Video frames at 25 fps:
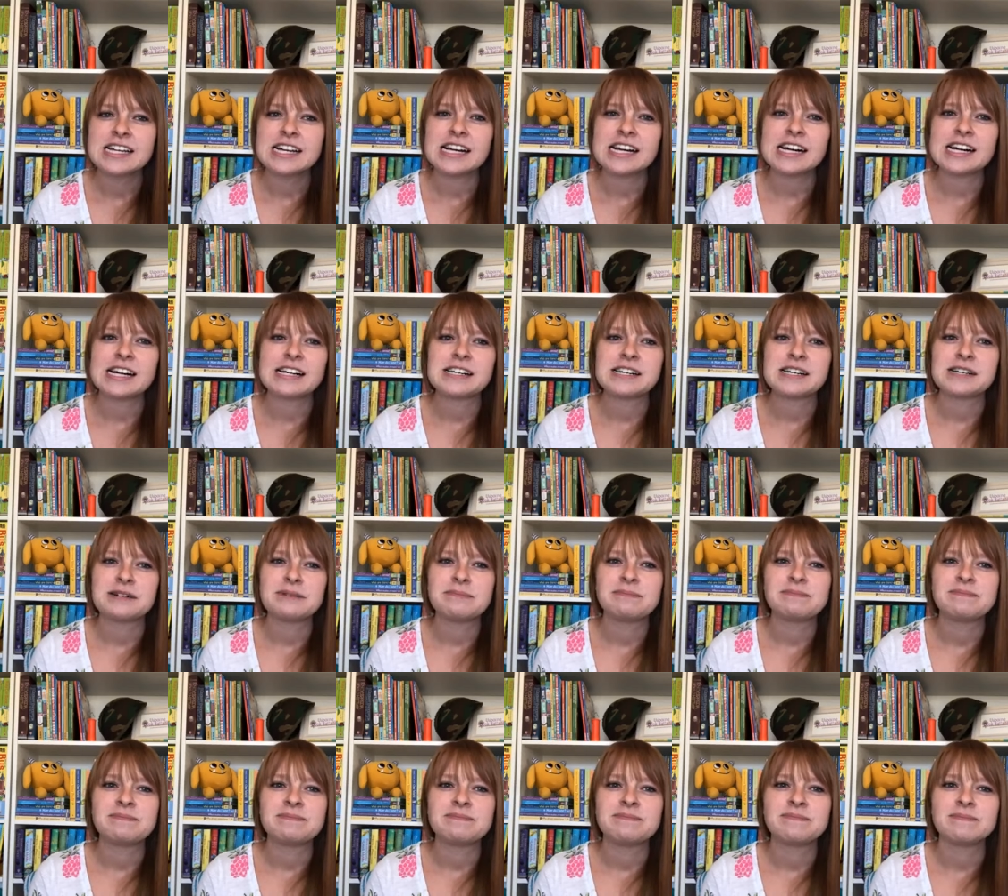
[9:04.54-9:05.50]

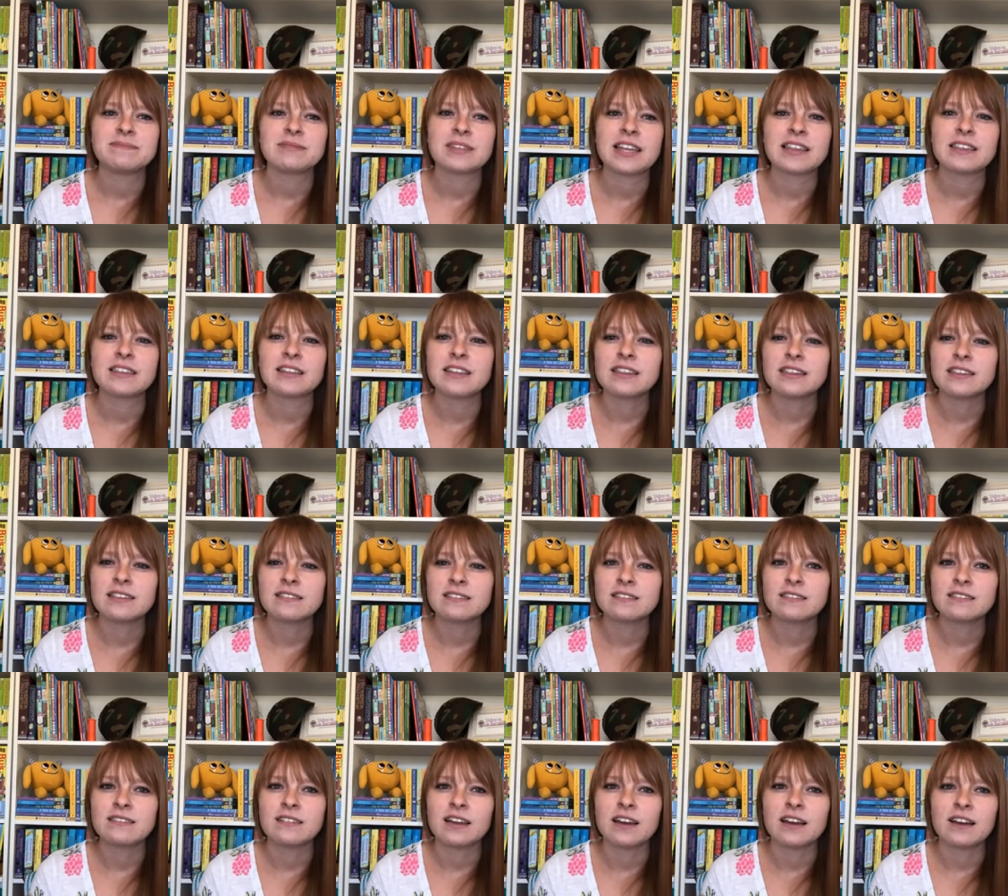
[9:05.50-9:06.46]
um, like the,
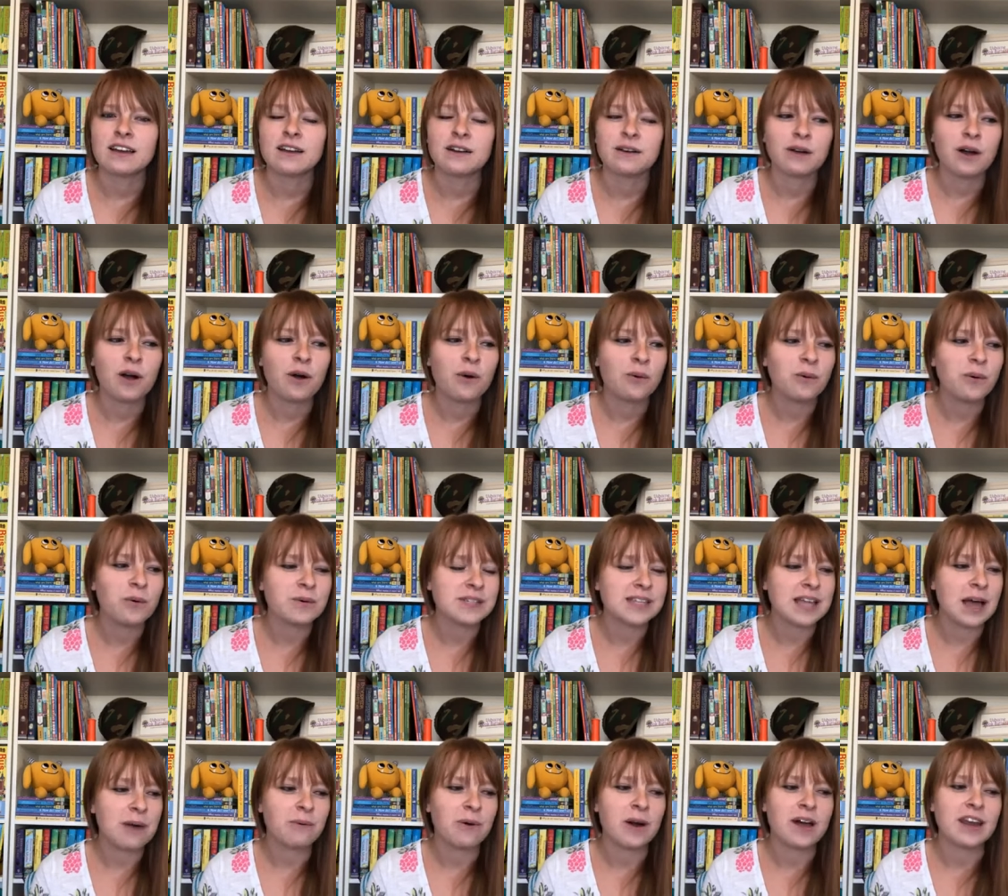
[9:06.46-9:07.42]
uh, oh, what was
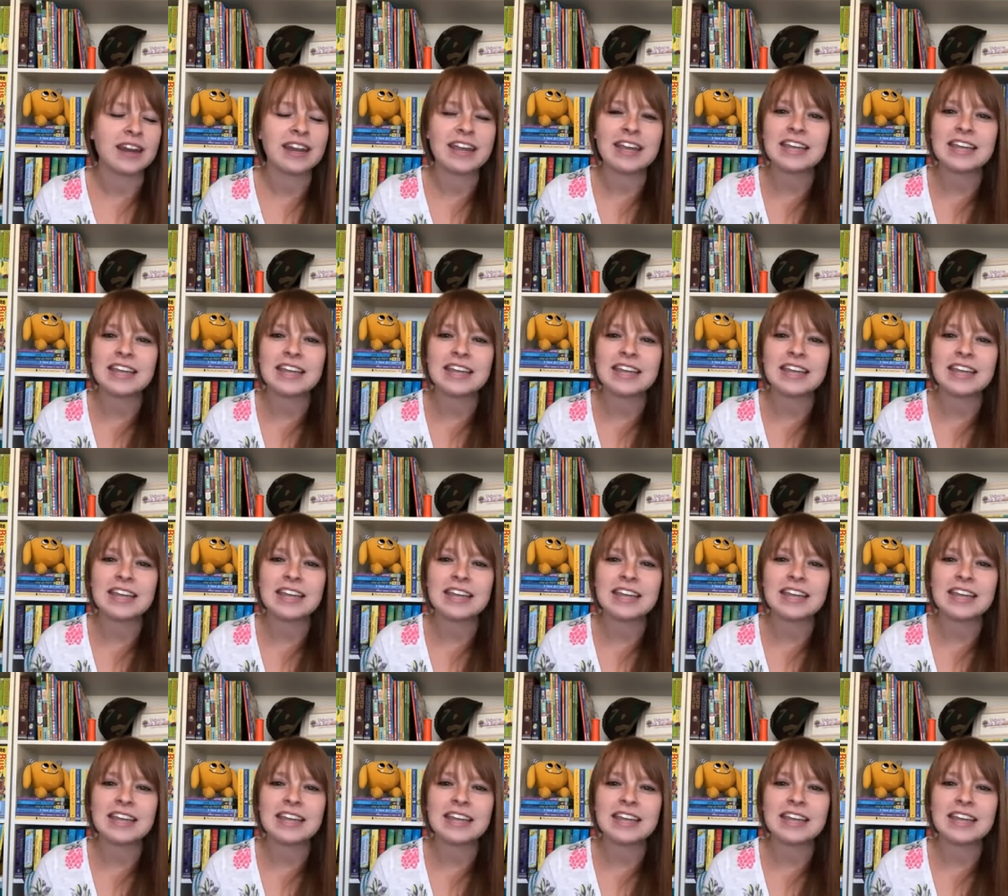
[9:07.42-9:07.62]
that one?